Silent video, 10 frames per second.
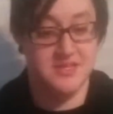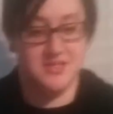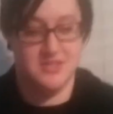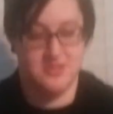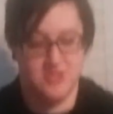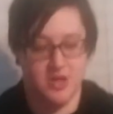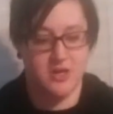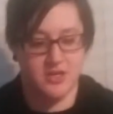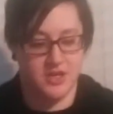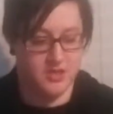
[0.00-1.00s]
it's this
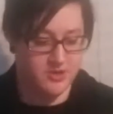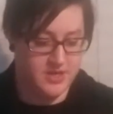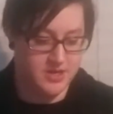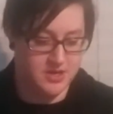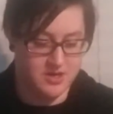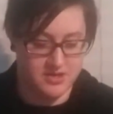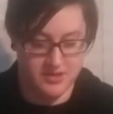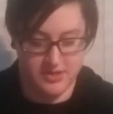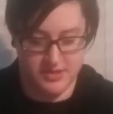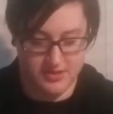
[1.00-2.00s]
dark color here,
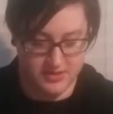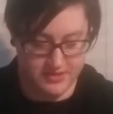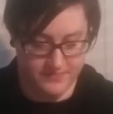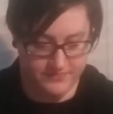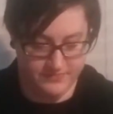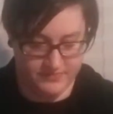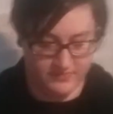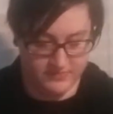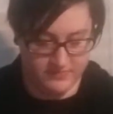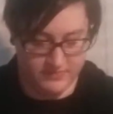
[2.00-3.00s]
um,
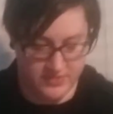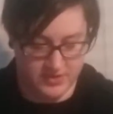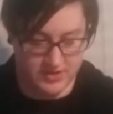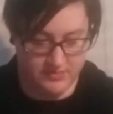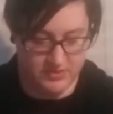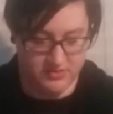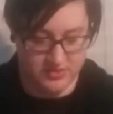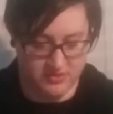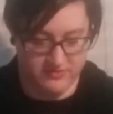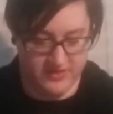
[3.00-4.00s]
but I'm going
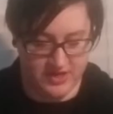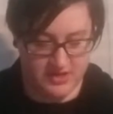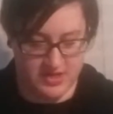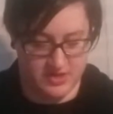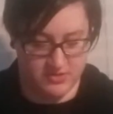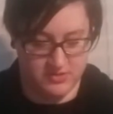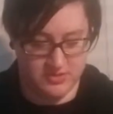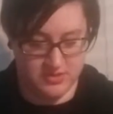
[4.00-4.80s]
to find out.